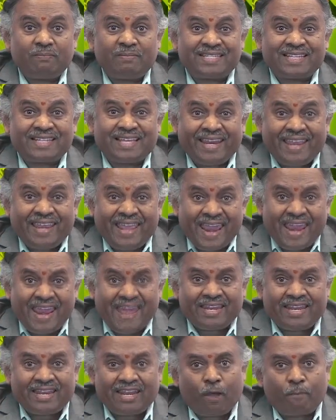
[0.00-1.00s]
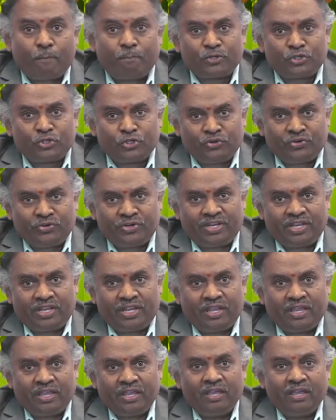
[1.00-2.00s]
must create an
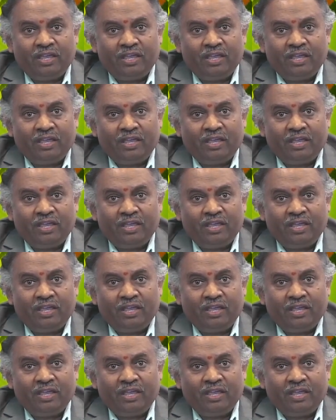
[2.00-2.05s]
opportunity